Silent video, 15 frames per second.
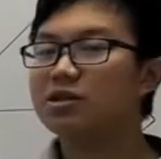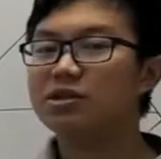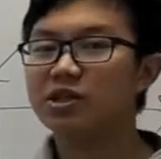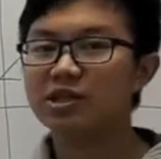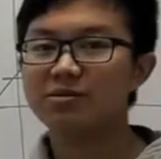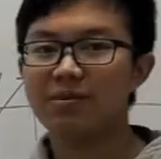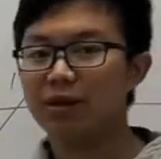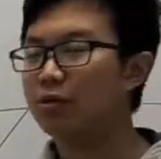
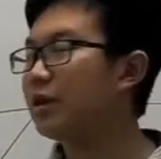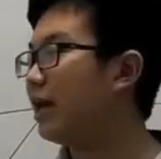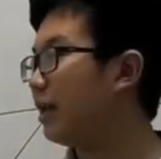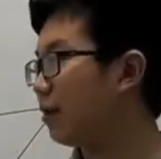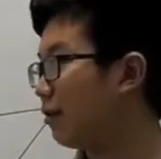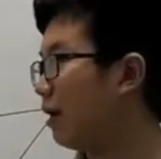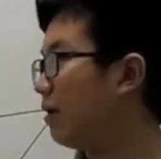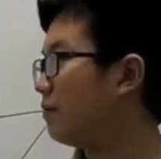Just by looking at the
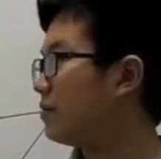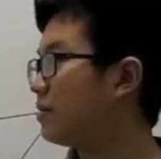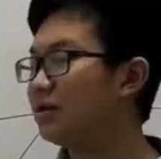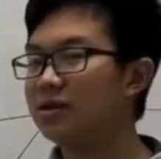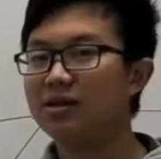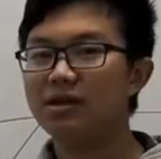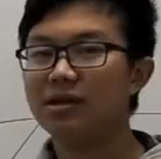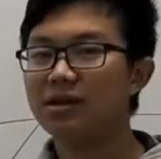graphs.
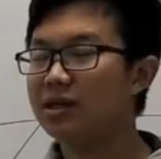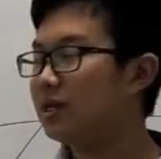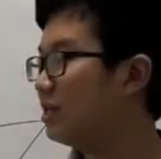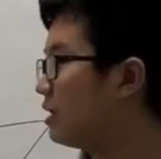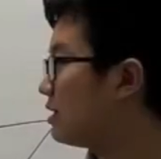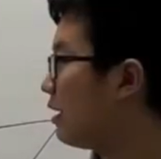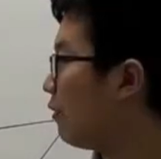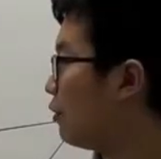
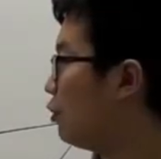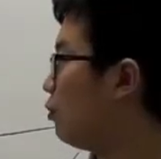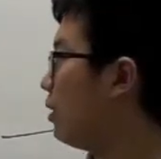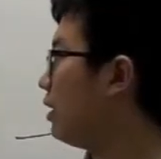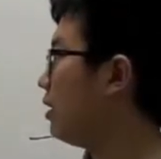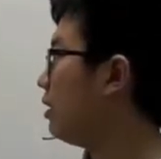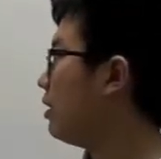Just how we do it.